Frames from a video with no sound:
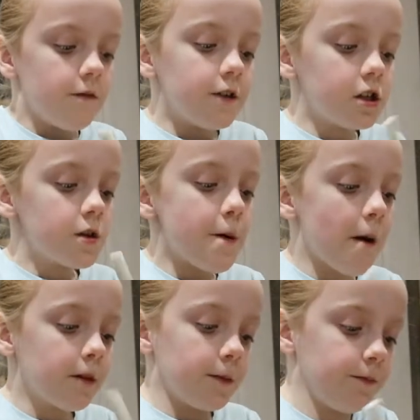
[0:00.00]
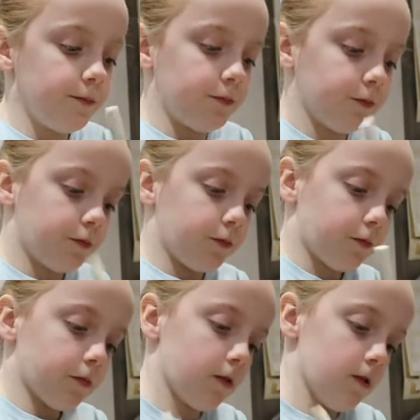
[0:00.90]
My idea is to make it into
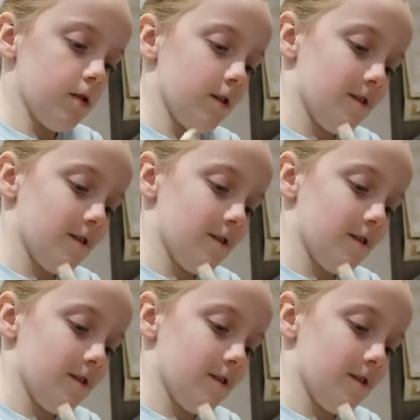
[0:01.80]
like